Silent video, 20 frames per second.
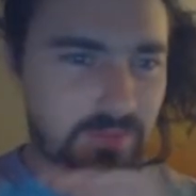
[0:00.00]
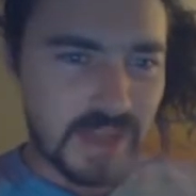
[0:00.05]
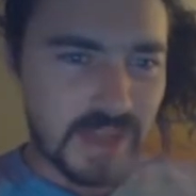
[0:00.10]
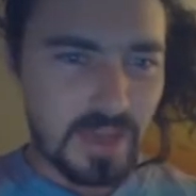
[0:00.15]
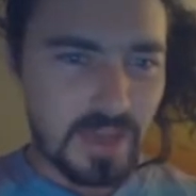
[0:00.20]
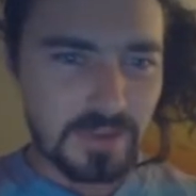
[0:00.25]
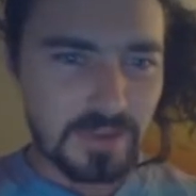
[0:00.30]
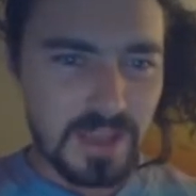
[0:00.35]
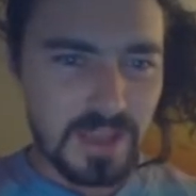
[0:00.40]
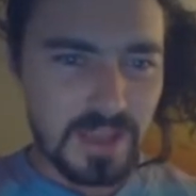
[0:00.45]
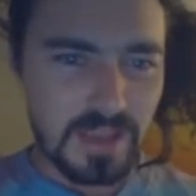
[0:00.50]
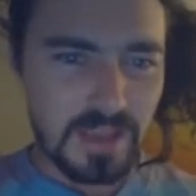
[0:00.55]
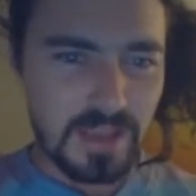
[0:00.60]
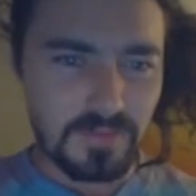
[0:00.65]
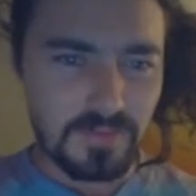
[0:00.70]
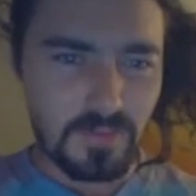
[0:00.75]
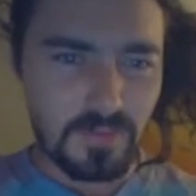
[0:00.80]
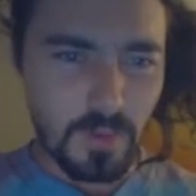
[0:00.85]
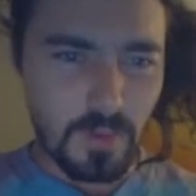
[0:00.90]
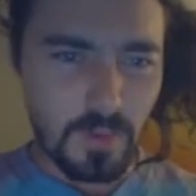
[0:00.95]
Audi
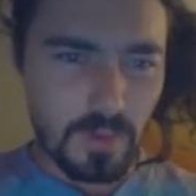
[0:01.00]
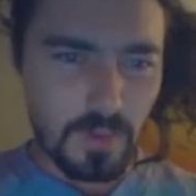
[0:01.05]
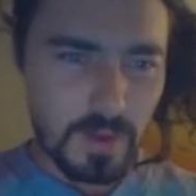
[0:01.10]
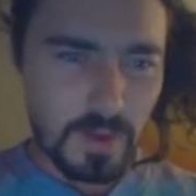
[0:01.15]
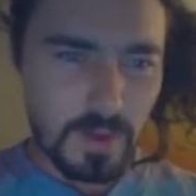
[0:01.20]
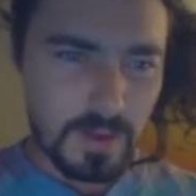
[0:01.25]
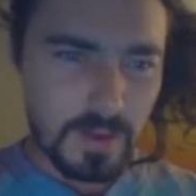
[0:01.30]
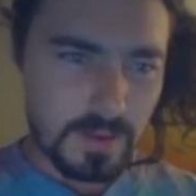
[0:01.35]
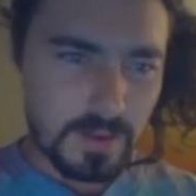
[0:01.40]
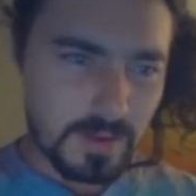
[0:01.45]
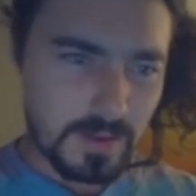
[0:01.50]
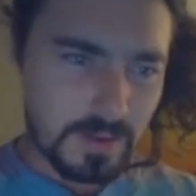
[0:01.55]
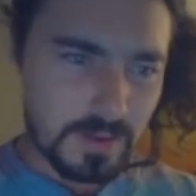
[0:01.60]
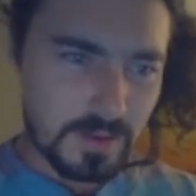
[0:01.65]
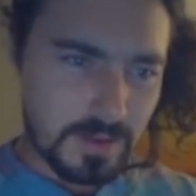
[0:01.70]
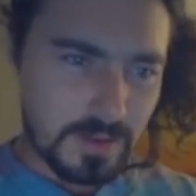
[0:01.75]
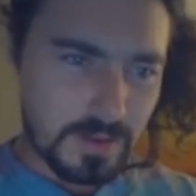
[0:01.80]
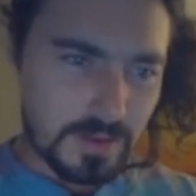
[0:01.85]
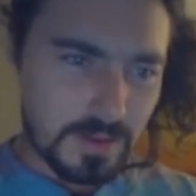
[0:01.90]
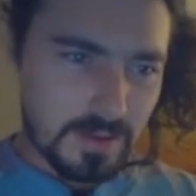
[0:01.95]
A4,
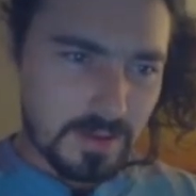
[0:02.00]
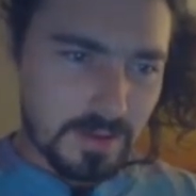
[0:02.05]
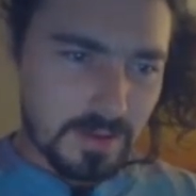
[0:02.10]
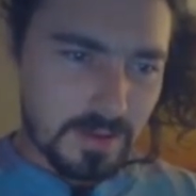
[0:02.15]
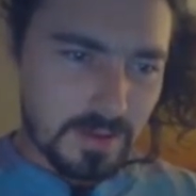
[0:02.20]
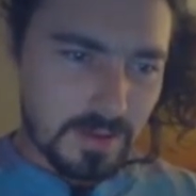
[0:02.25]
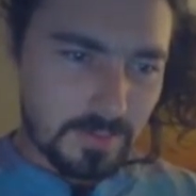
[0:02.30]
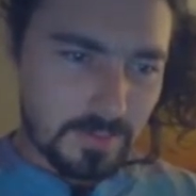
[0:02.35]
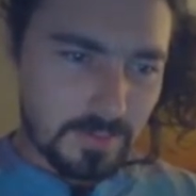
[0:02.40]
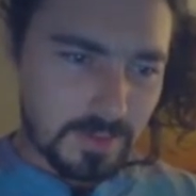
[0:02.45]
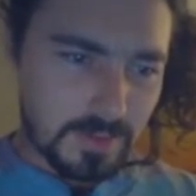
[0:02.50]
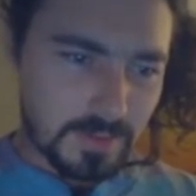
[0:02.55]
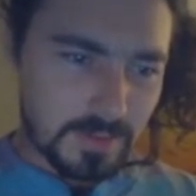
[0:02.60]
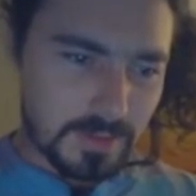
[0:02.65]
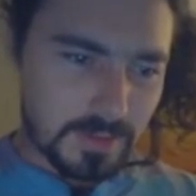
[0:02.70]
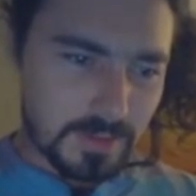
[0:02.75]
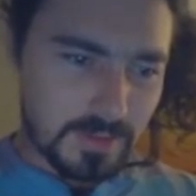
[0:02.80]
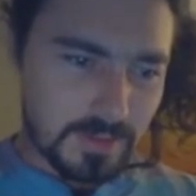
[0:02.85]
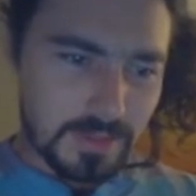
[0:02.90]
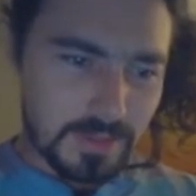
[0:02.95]
and we're going to be
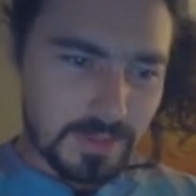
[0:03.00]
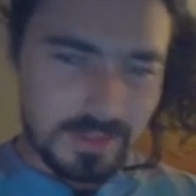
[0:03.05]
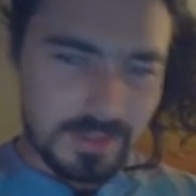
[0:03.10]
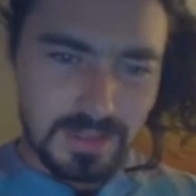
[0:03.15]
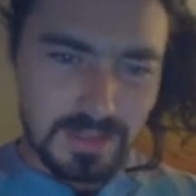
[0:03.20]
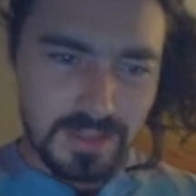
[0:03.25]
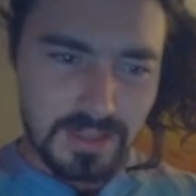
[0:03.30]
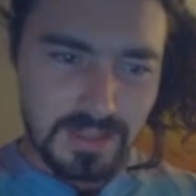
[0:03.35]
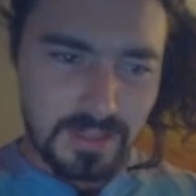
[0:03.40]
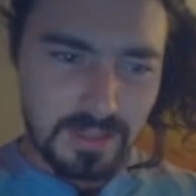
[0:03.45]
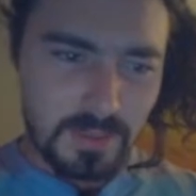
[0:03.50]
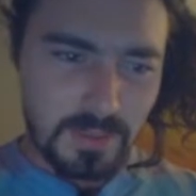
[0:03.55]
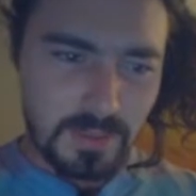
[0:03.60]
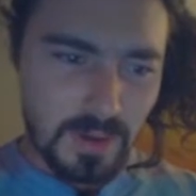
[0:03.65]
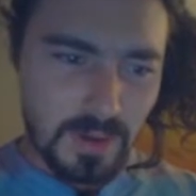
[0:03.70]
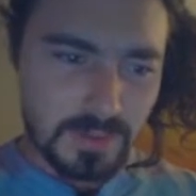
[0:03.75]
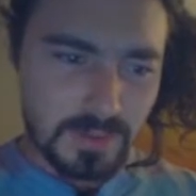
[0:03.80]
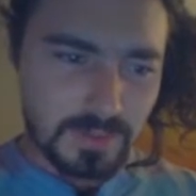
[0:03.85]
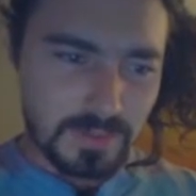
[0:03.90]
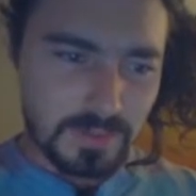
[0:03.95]
looking at the
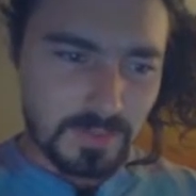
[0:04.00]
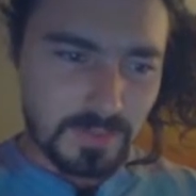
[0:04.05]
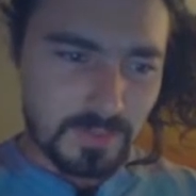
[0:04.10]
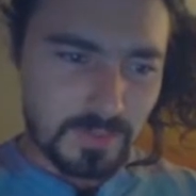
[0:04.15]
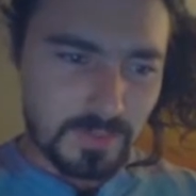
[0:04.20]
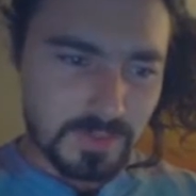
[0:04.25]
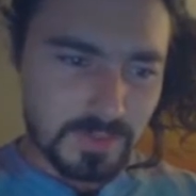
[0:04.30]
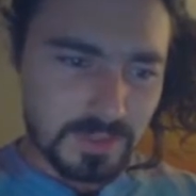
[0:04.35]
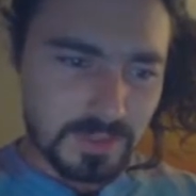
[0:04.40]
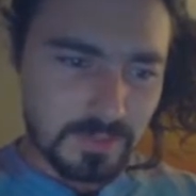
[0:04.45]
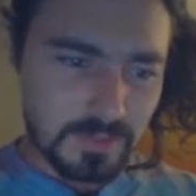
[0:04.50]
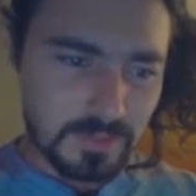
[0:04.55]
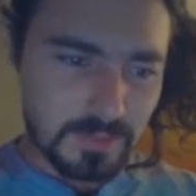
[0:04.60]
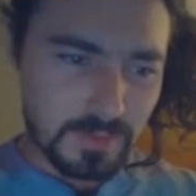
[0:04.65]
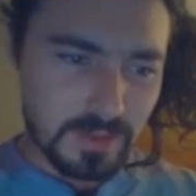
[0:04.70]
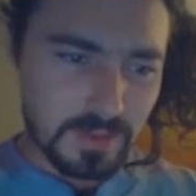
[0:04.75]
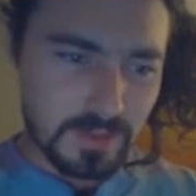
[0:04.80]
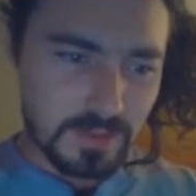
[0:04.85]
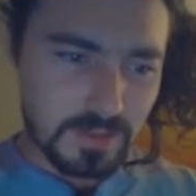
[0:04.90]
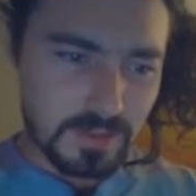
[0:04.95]
parts. But first thing we're
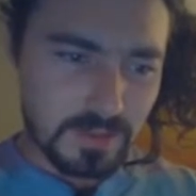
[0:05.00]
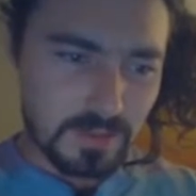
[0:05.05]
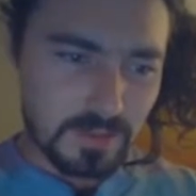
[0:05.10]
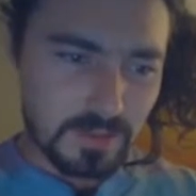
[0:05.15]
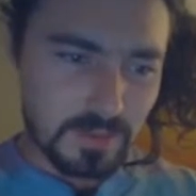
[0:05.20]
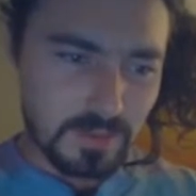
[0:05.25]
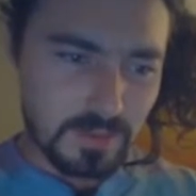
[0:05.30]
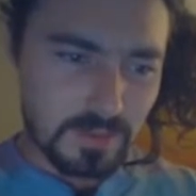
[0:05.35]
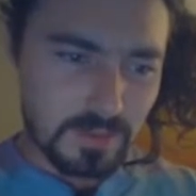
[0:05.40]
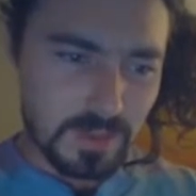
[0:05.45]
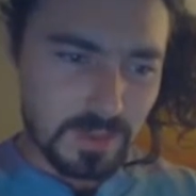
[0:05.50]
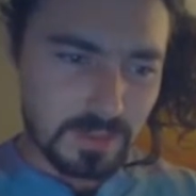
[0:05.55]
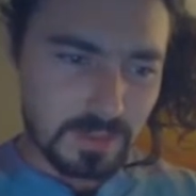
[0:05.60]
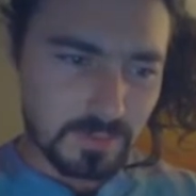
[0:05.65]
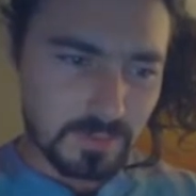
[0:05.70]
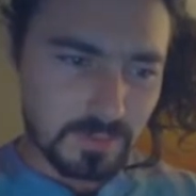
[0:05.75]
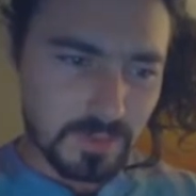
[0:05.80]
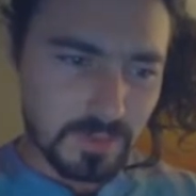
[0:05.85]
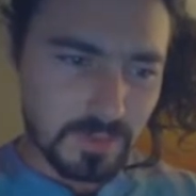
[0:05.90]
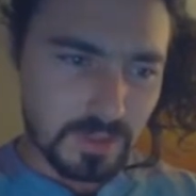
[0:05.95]
going to do is
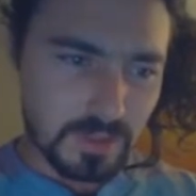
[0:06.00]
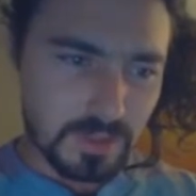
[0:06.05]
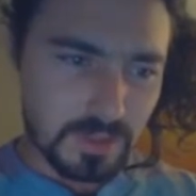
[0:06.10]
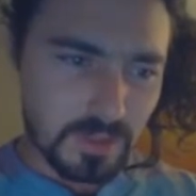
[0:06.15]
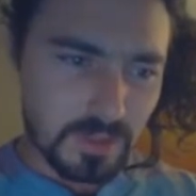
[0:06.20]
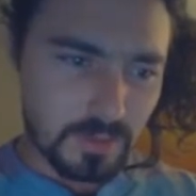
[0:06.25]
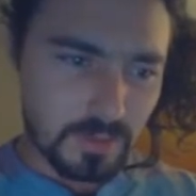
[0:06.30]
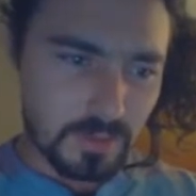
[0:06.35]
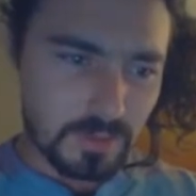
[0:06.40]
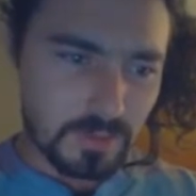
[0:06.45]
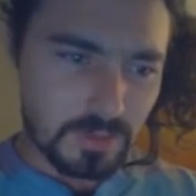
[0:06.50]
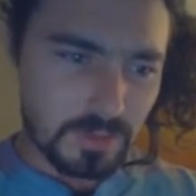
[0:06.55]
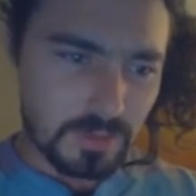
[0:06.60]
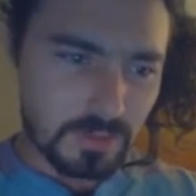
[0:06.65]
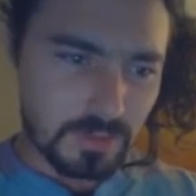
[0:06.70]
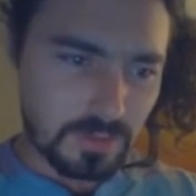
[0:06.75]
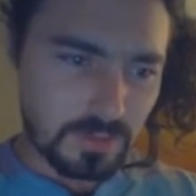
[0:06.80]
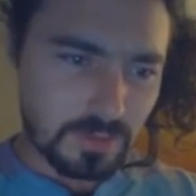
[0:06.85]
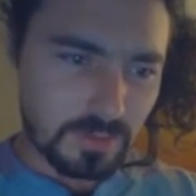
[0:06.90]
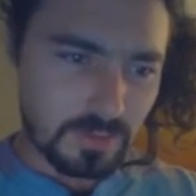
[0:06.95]
we're going to go
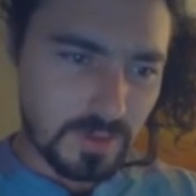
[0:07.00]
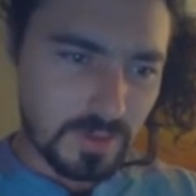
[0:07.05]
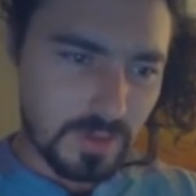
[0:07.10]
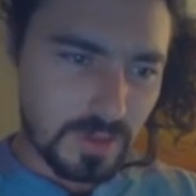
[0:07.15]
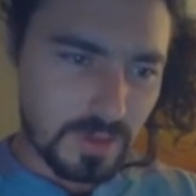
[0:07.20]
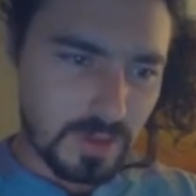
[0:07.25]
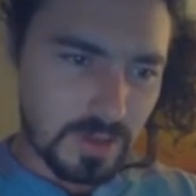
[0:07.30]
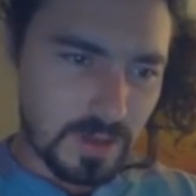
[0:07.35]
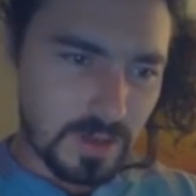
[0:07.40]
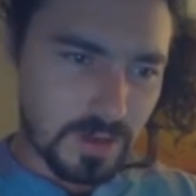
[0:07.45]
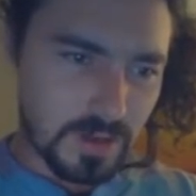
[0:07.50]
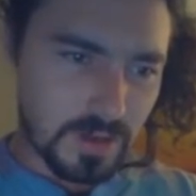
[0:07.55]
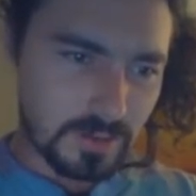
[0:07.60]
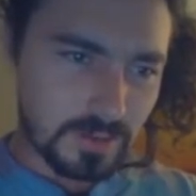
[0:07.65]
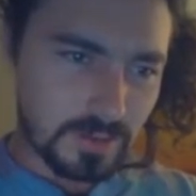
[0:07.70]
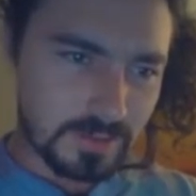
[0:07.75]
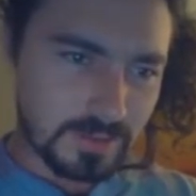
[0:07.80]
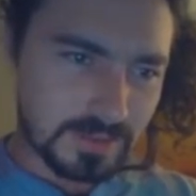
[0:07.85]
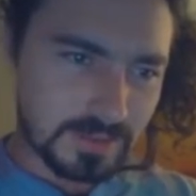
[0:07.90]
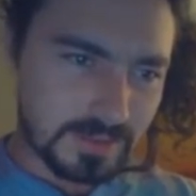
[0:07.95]
to our
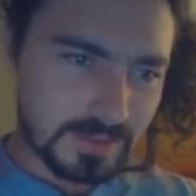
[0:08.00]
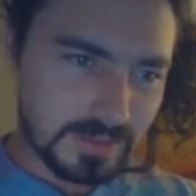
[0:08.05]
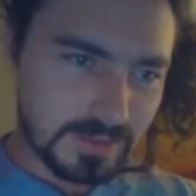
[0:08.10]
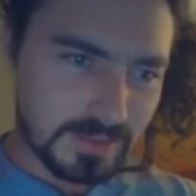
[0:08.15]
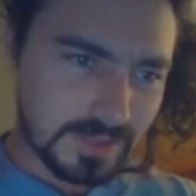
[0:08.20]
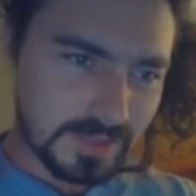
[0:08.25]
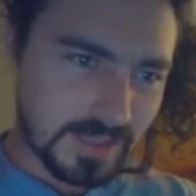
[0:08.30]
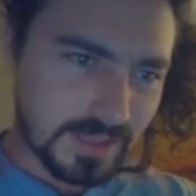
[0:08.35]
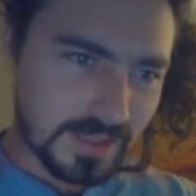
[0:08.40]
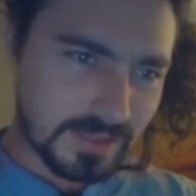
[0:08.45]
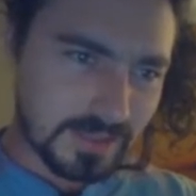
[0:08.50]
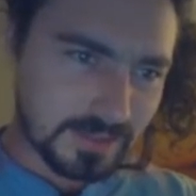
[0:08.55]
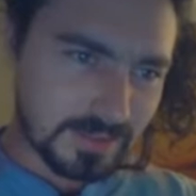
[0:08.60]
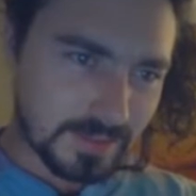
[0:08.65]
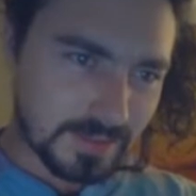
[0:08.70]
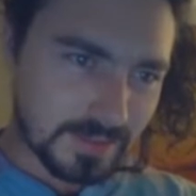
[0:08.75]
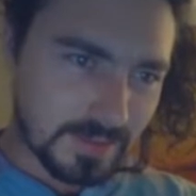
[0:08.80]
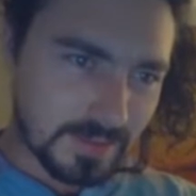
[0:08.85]
listing settings,